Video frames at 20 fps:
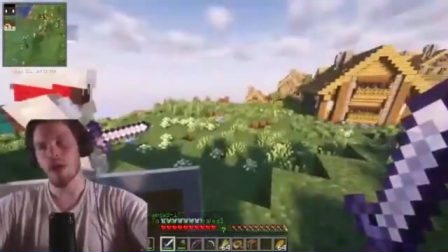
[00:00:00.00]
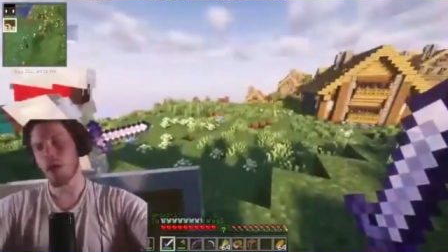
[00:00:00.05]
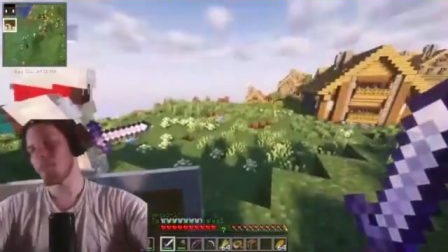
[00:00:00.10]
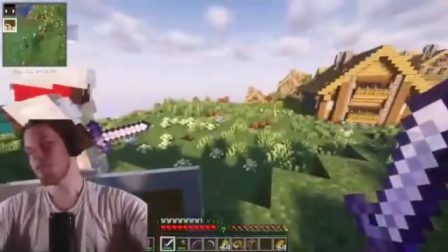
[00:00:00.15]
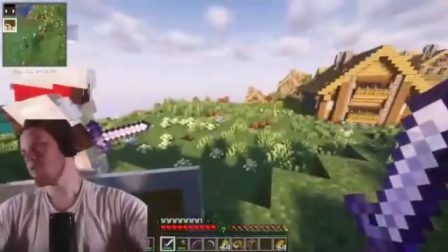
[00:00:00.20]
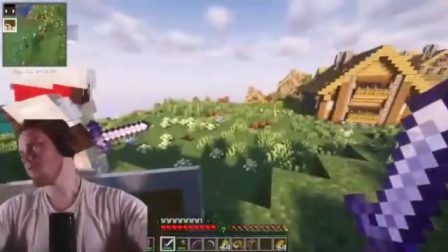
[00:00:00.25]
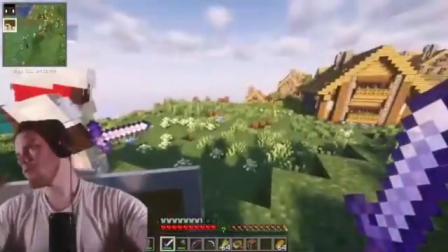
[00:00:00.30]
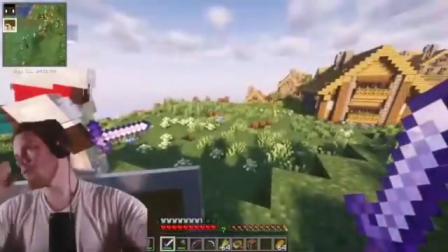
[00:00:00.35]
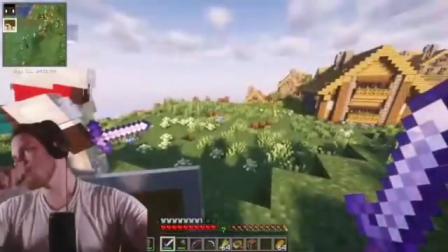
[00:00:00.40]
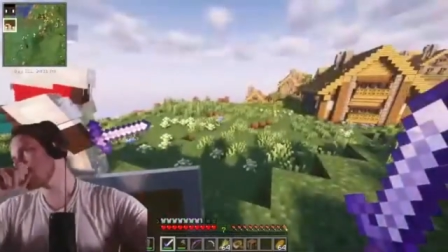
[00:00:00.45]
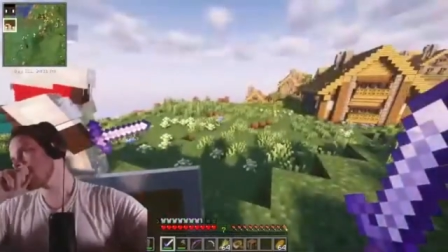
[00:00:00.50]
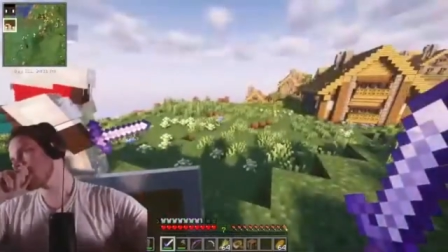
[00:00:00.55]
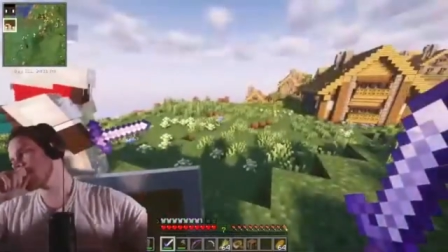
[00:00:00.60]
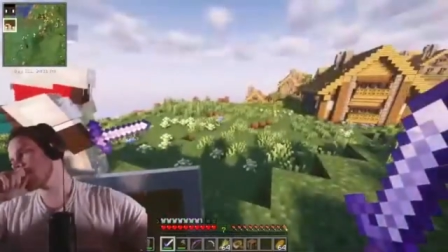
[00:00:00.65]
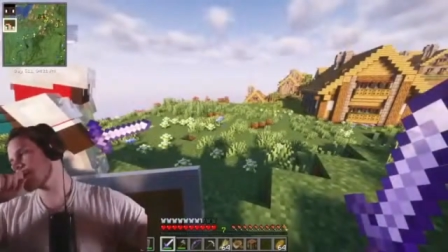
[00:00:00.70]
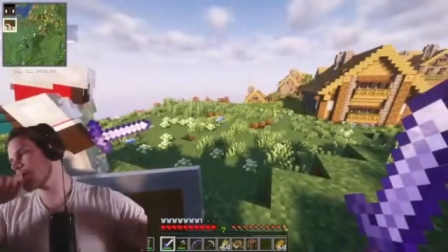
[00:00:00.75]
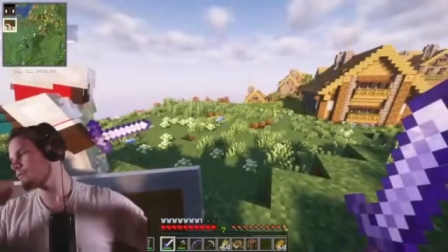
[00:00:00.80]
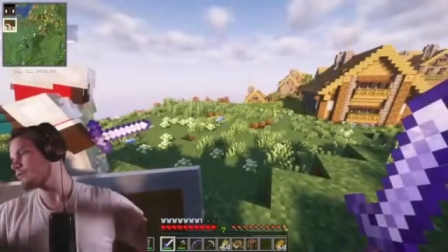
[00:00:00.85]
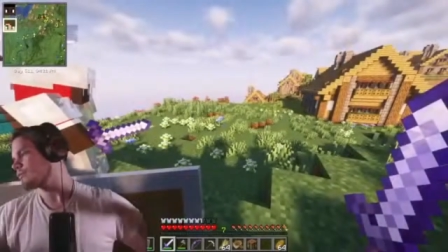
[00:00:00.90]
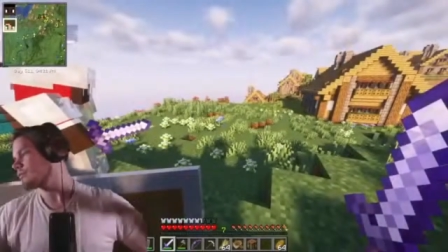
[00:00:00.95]
I mean, what are you
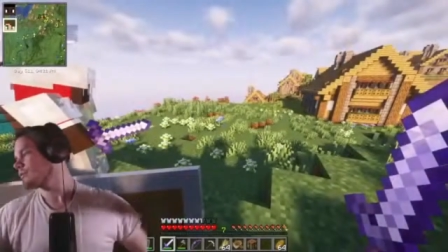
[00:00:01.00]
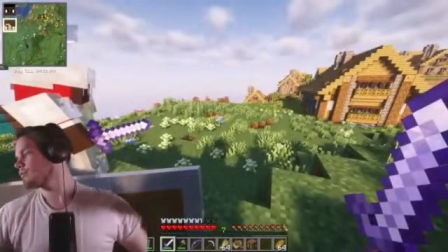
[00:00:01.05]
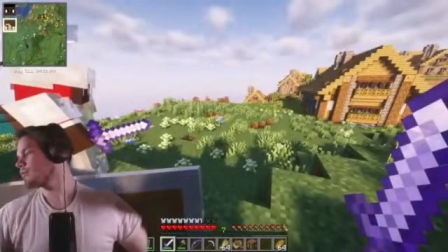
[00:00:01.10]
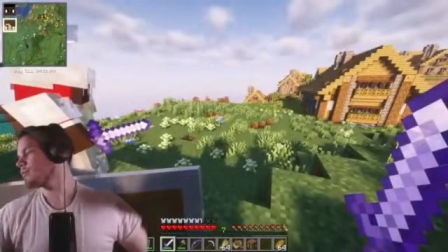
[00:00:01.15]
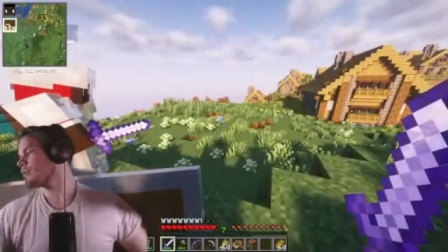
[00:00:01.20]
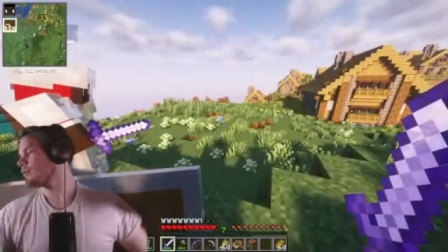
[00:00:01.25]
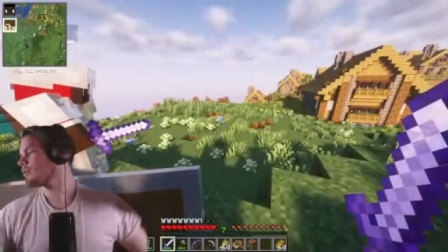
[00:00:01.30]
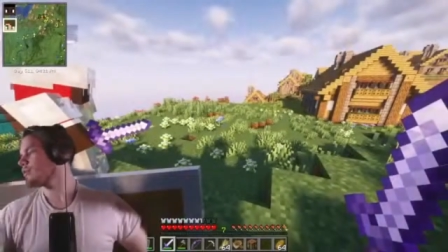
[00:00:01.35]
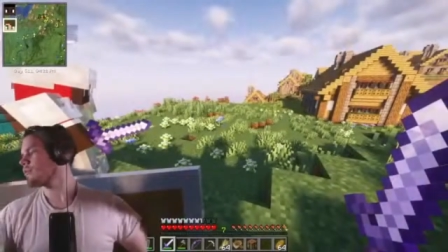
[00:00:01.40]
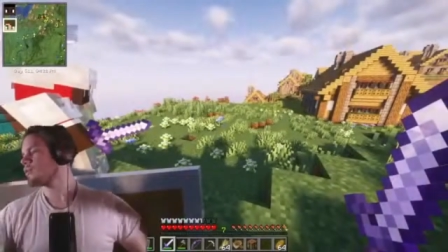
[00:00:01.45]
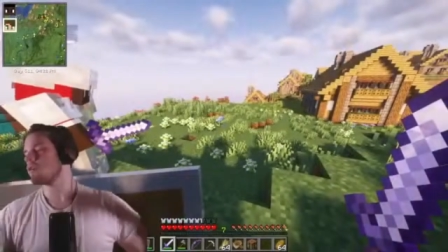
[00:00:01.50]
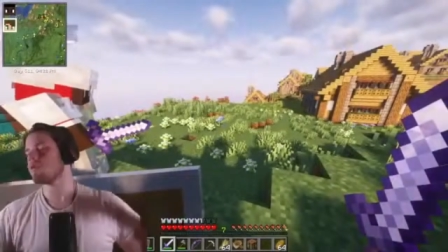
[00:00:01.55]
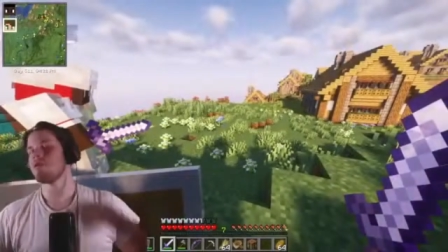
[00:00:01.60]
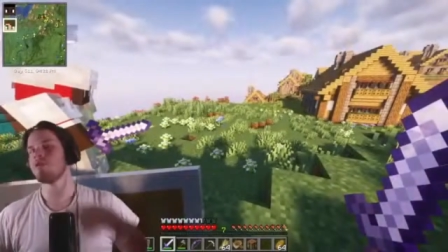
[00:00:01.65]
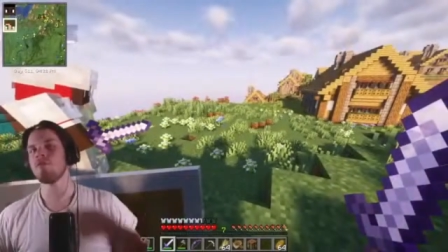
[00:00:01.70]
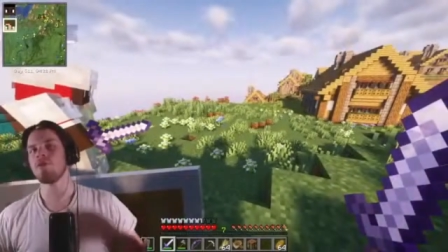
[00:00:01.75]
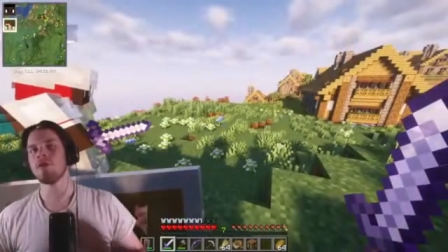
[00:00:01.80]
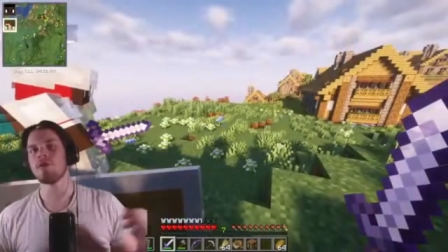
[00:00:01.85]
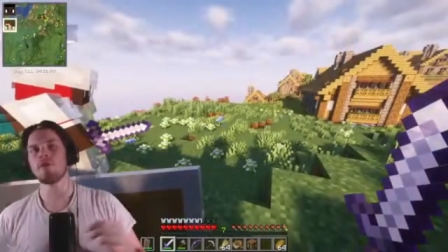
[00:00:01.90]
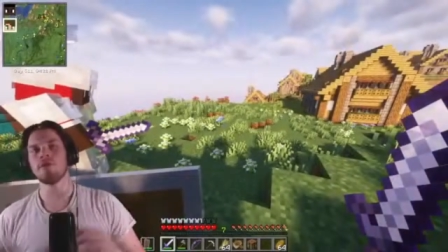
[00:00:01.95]
thinking? Where, where,
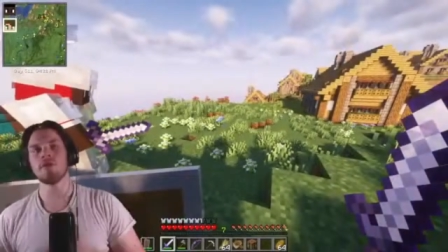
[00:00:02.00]
where, where,